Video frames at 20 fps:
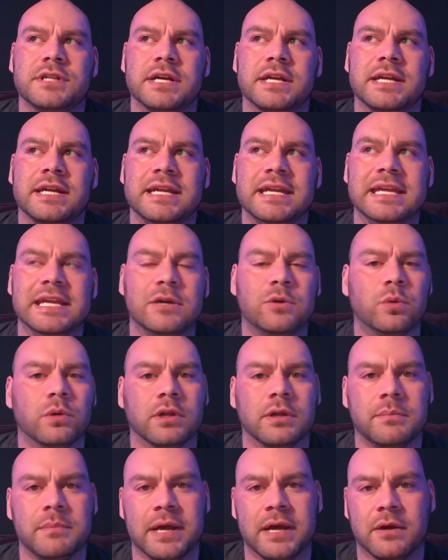
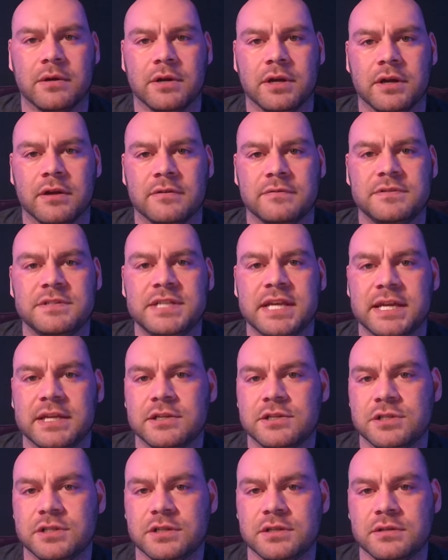equal amount of
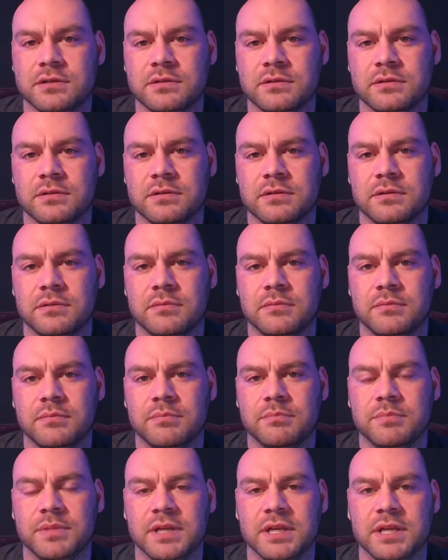tension
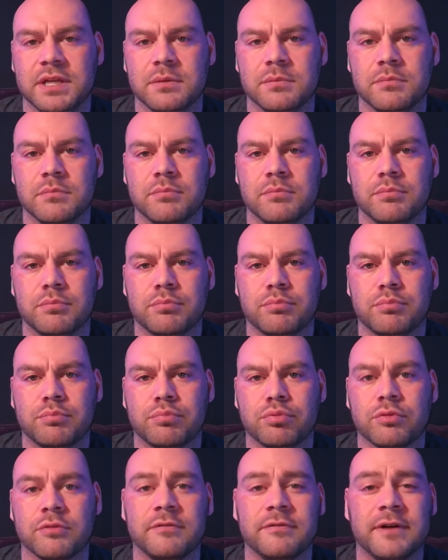being
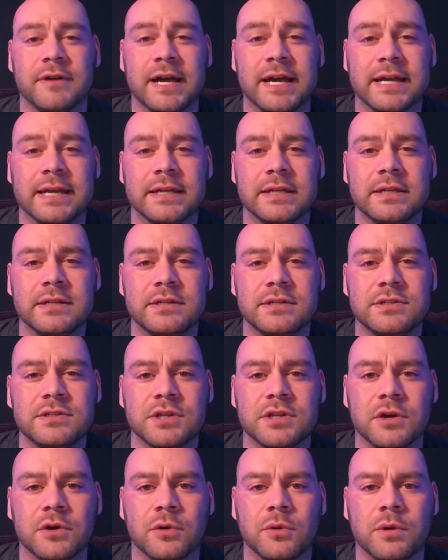provided.
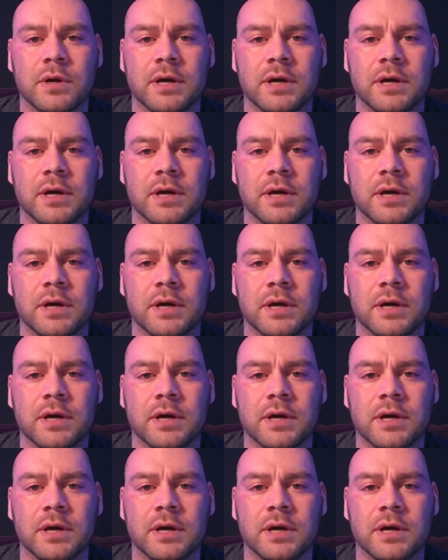So